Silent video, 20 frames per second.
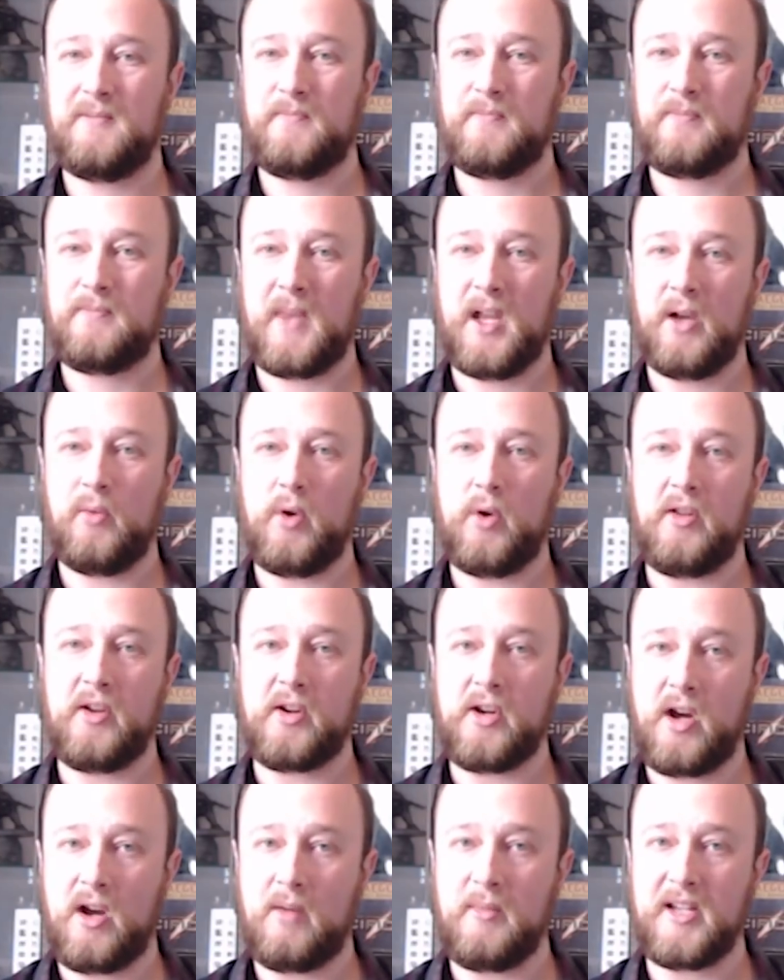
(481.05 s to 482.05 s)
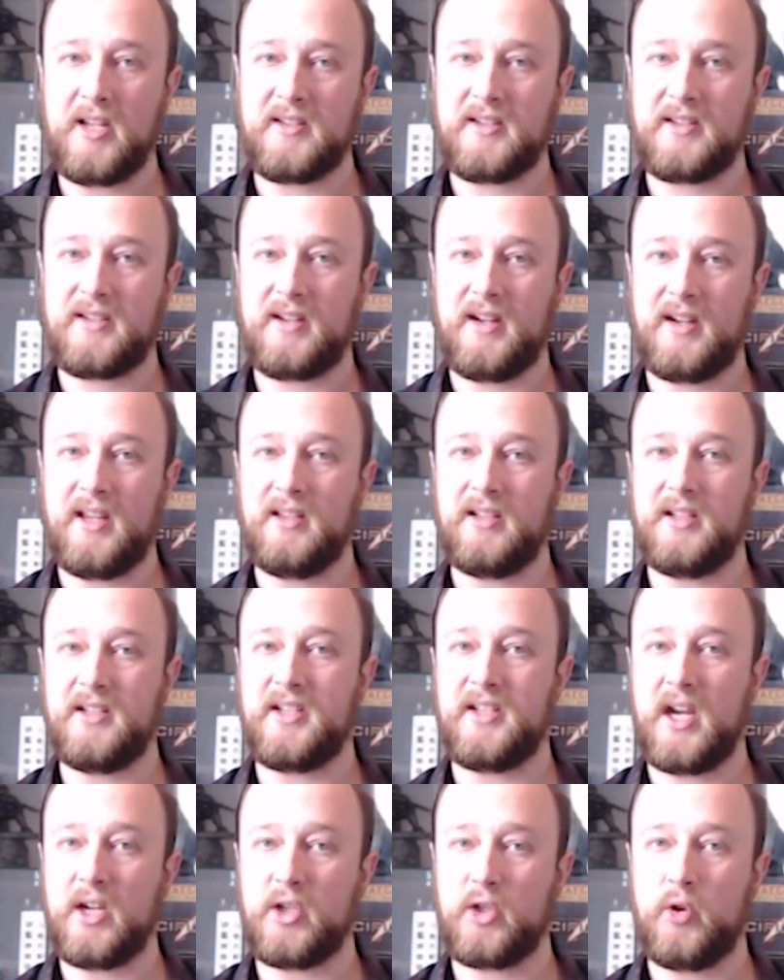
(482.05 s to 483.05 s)
and while the comments and the
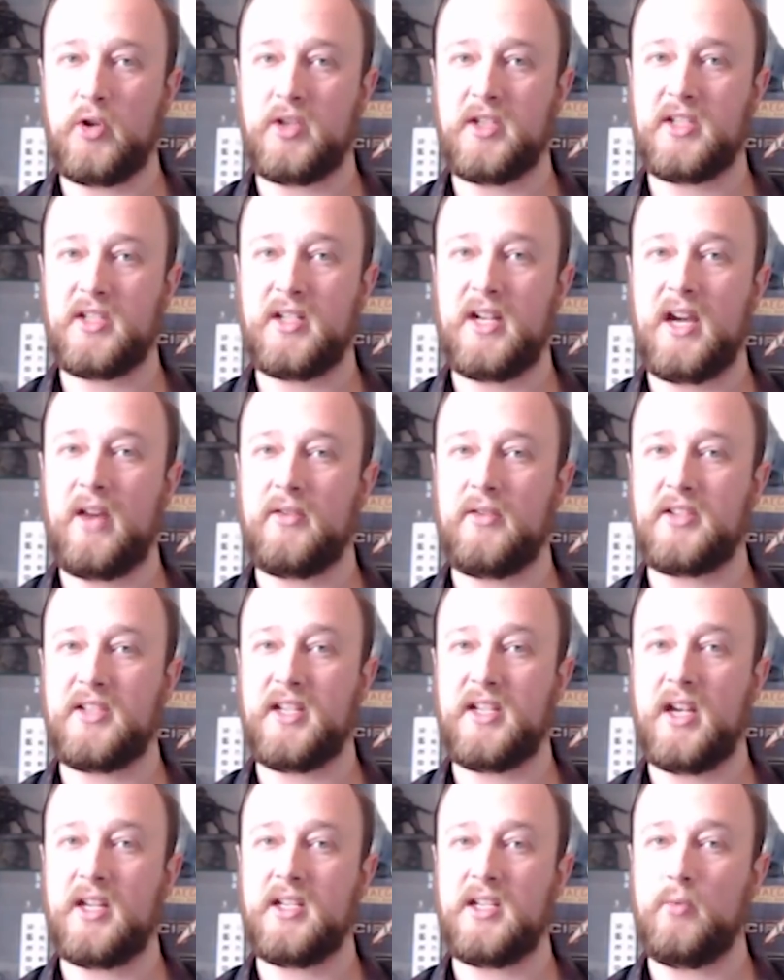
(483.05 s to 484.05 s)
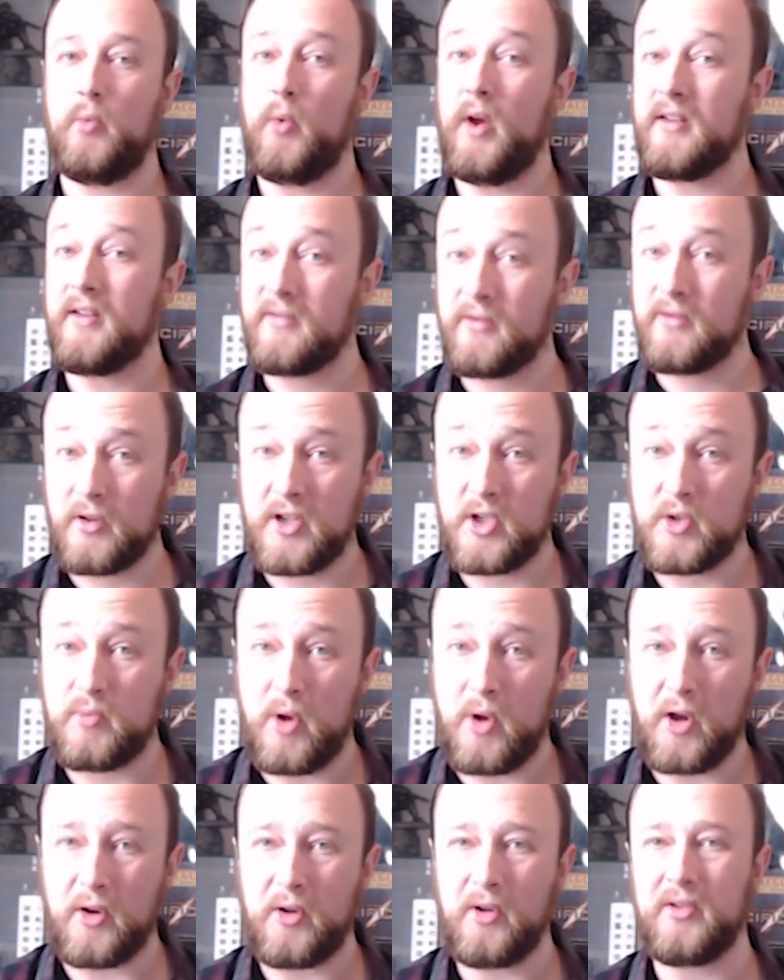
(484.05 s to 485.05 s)
design choices and how the CID went for each
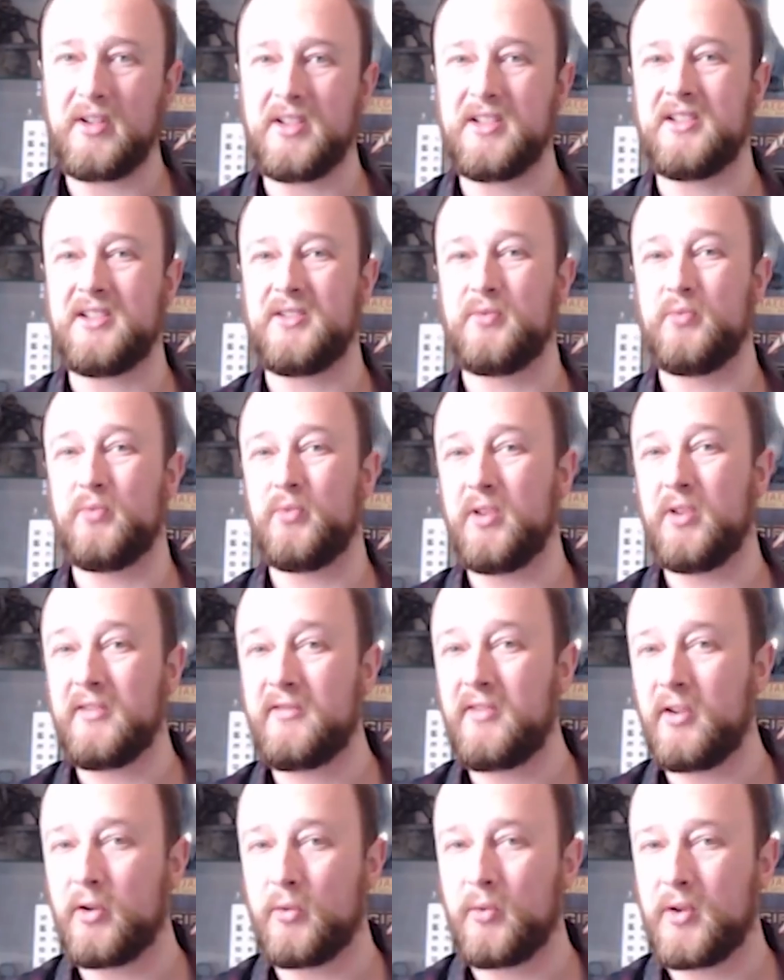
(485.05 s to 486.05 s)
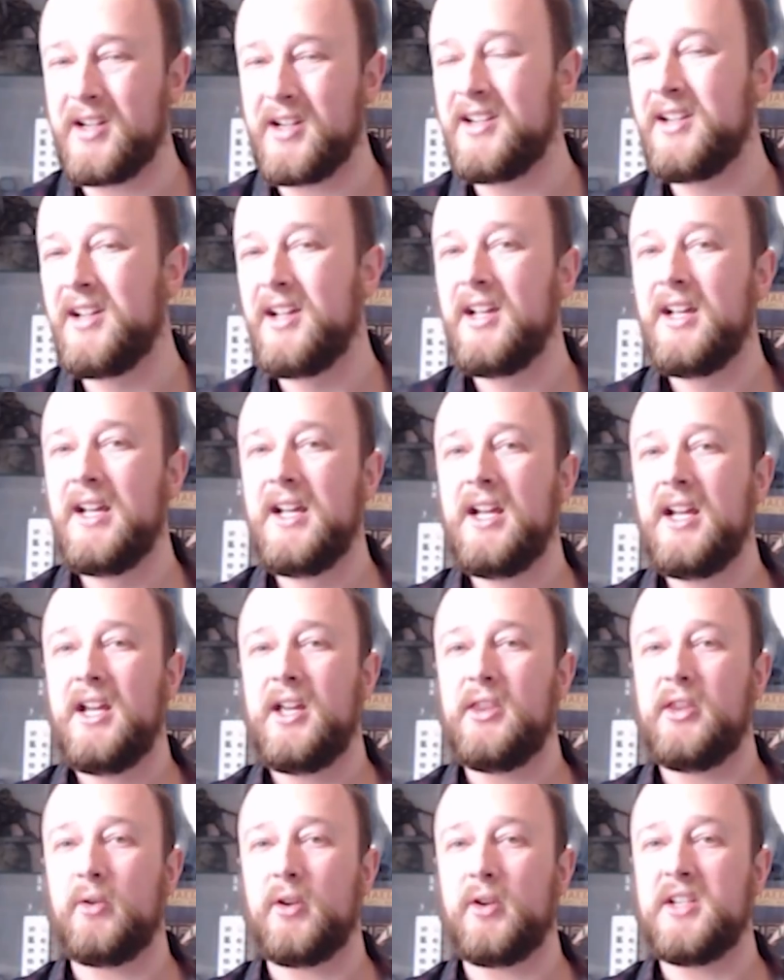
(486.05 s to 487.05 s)
model is really fun to read,
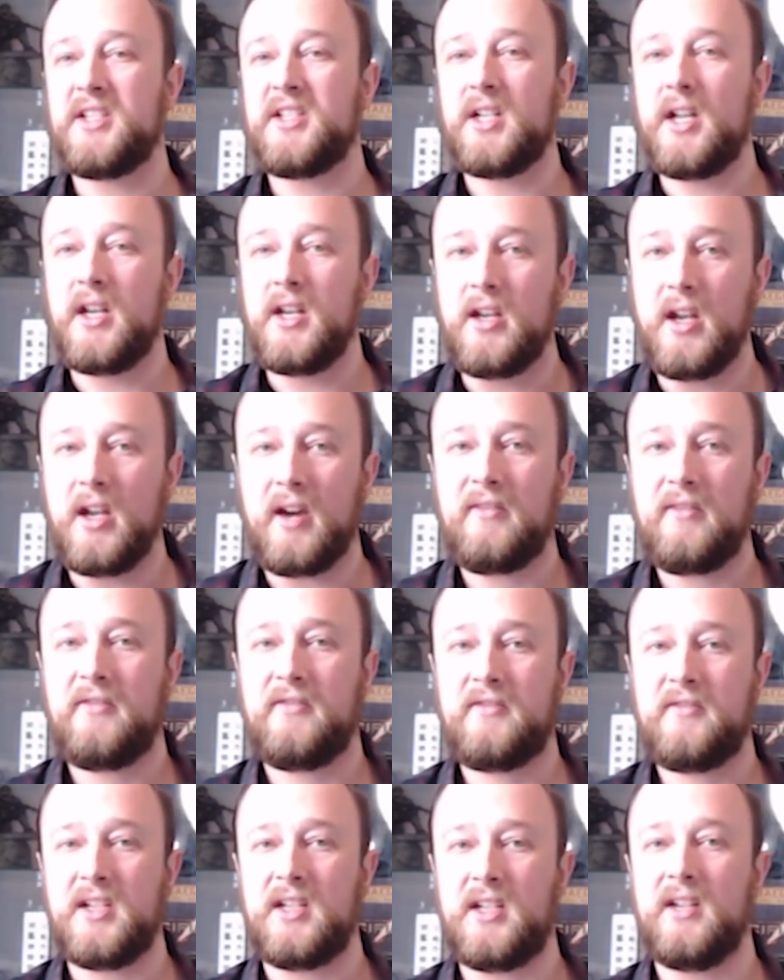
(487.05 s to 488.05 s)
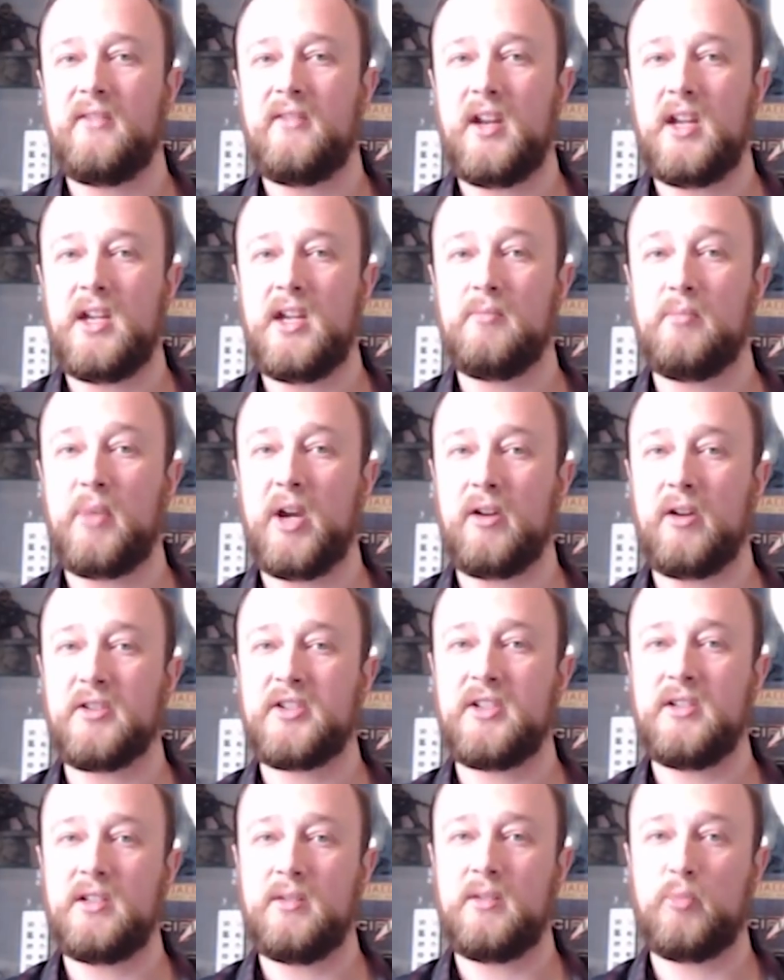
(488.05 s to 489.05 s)
there isn't enough to give any
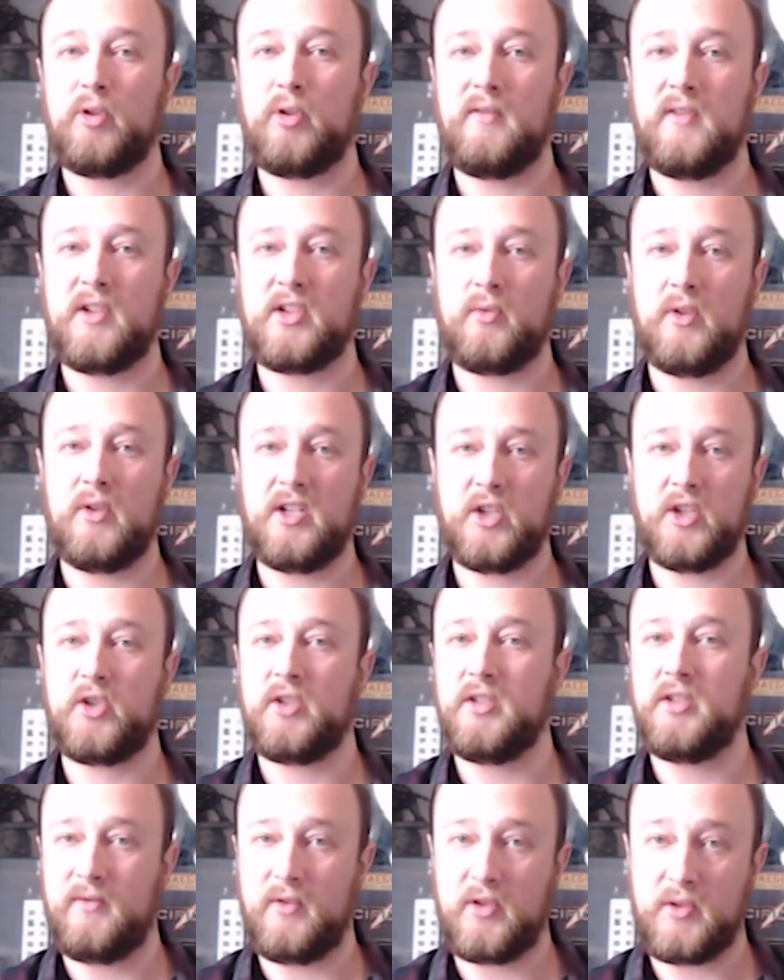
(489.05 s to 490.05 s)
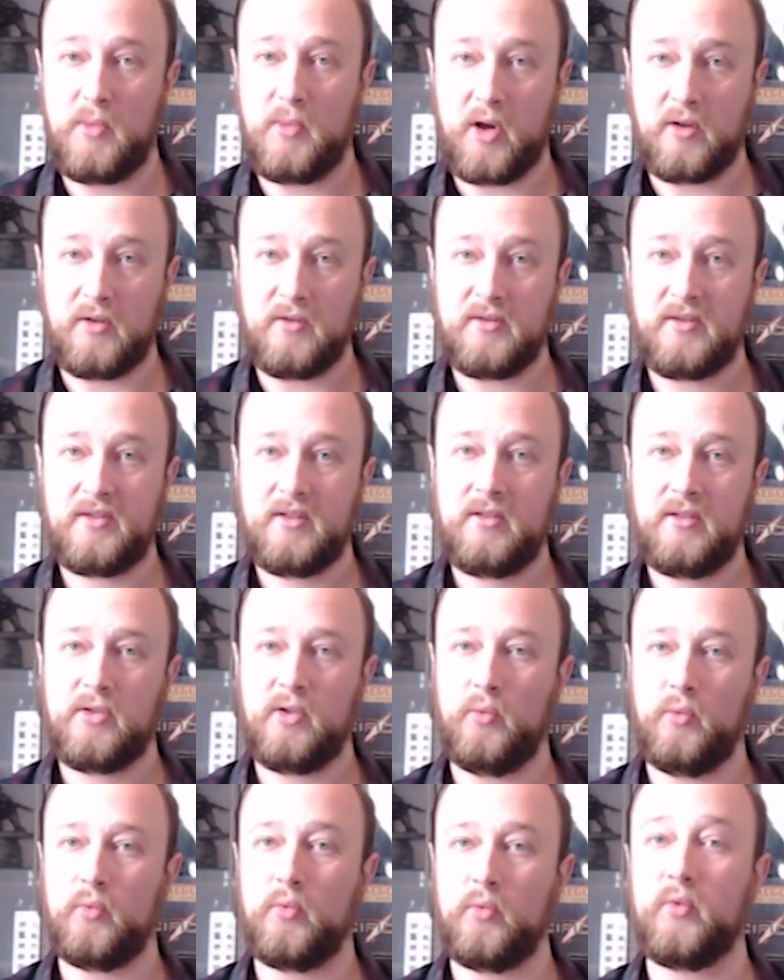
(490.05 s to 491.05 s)
comparison to previous renditions of those models to
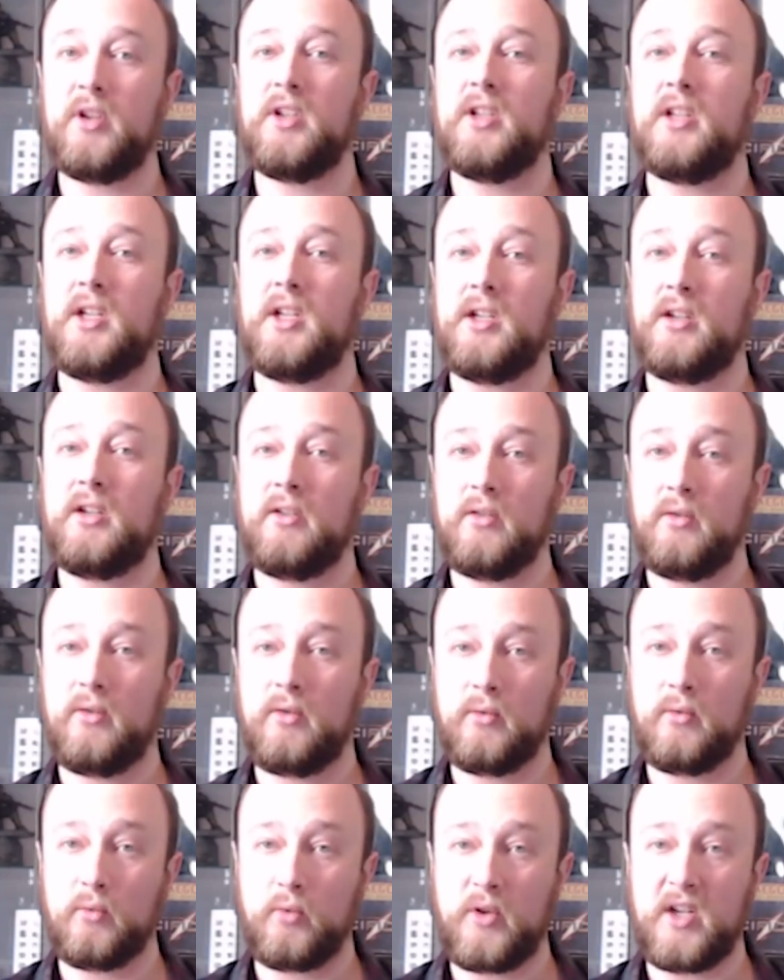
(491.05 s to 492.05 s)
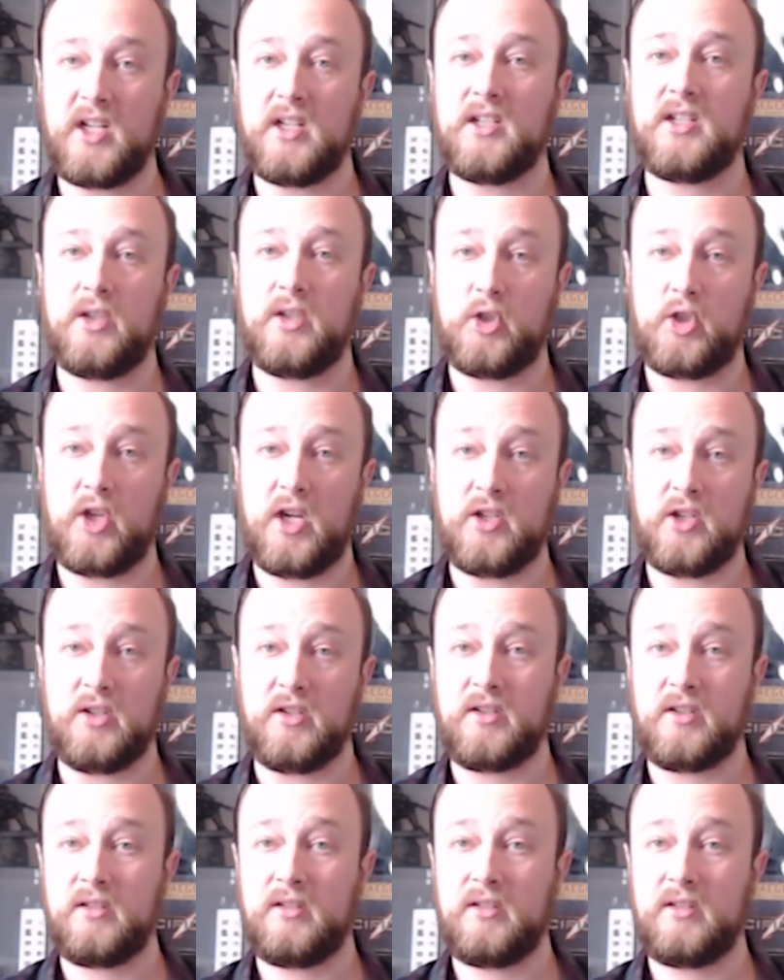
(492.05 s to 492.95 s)
really read into the changes.